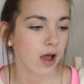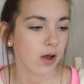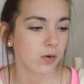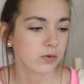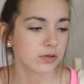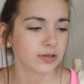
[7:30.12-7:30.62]

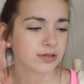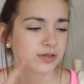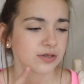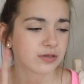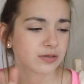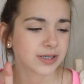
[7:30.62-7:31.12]
Oh, there's...
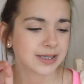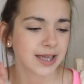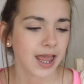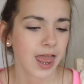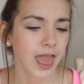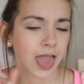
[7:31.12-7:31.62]

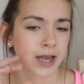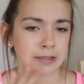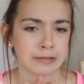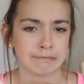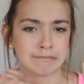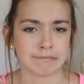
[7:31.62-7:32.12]

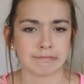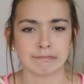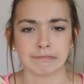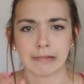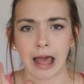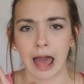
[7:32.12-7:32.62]

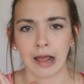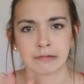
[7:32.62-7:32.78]
nah.